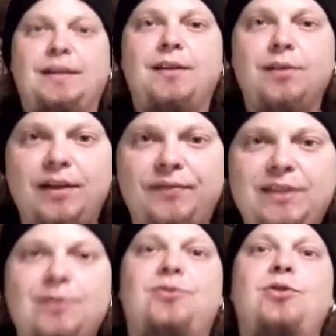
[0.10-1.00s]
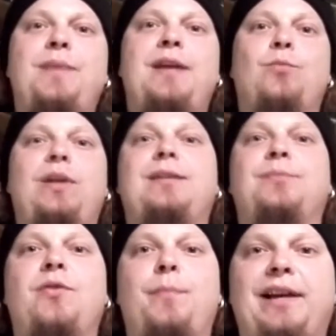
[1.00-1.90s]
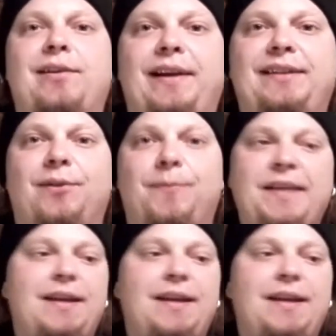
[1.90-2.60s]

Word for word: Good evening YouTube and welcome to the Metal Collector.